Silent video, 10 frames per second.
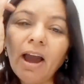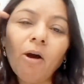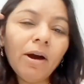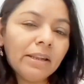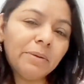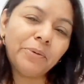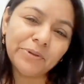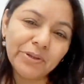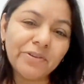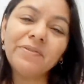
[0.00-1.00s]
or the
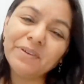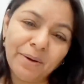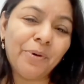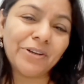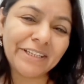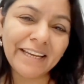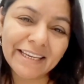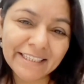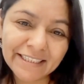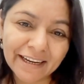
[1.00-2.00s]
process of abortion
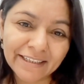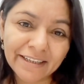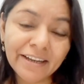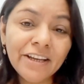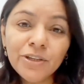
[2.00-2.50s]
has started.